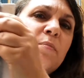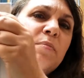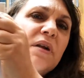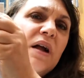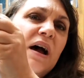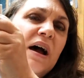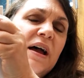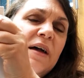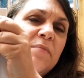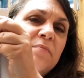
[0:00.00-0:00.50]
but
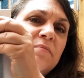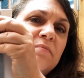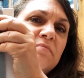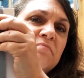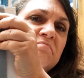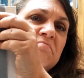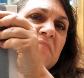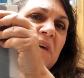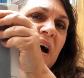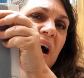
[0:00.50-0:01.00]

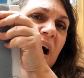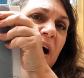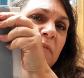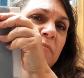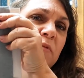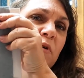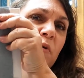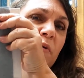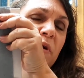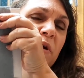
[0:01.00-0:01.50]
I'm,
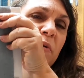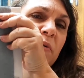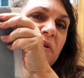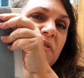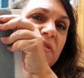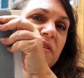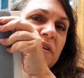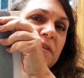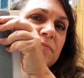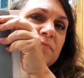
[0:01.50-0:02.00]
I'm going
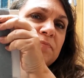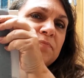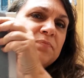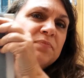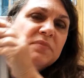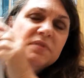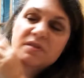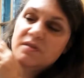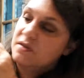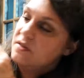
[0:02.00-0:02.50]
with it.
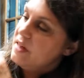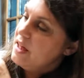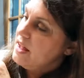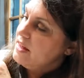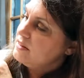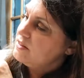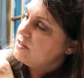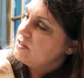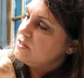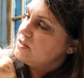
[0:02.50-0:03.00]
So
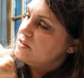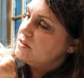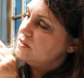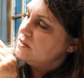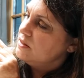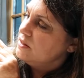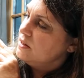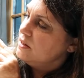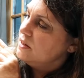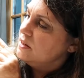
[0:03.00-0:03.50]
that's,
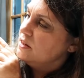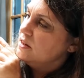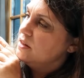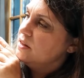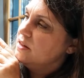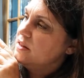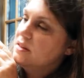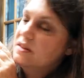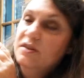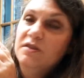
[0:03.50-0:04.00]

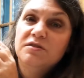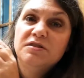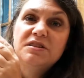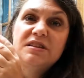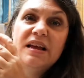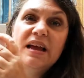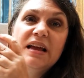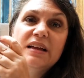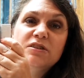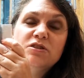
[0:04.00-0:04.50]
there's
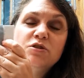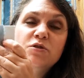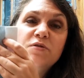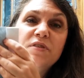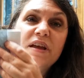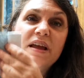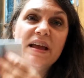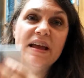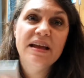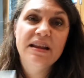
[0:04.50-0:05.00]
that. So
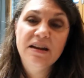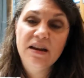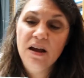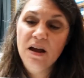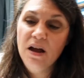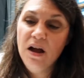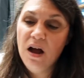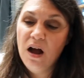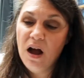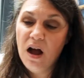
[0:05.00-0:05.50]
then
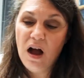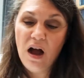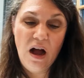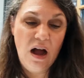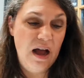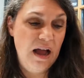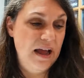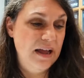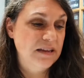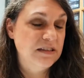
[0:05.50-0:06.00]

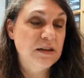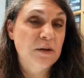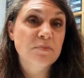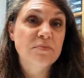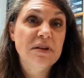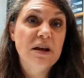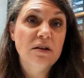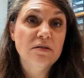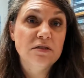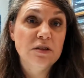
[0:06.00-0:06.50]
I
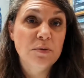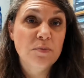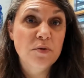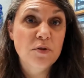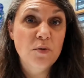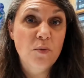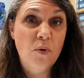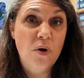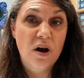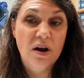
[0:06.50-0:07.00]
dumped out some
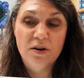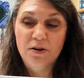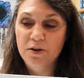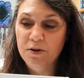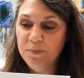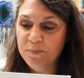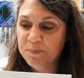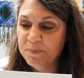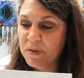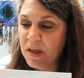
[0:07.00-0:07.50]
of the
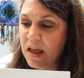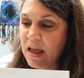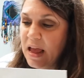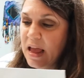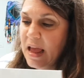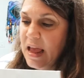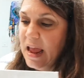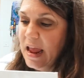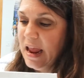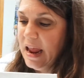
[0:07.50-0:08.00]
water
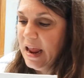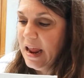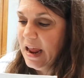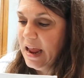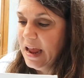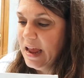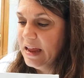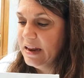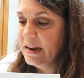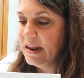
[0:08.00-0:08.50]

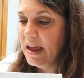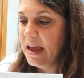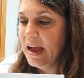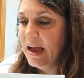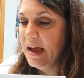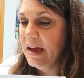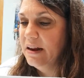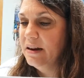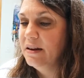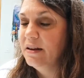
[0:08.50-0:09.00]
and
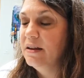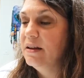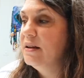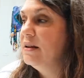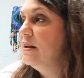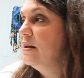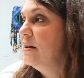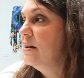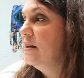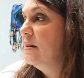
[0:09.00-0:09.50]

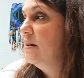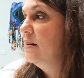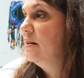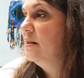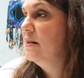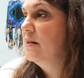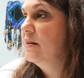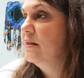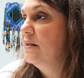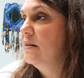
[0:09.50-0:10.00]
added,
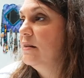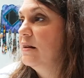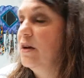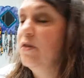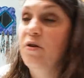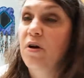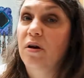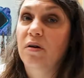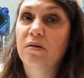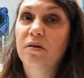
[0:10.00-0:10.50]

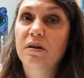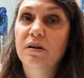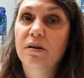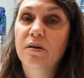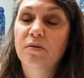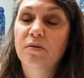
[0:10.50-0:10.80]
yeah,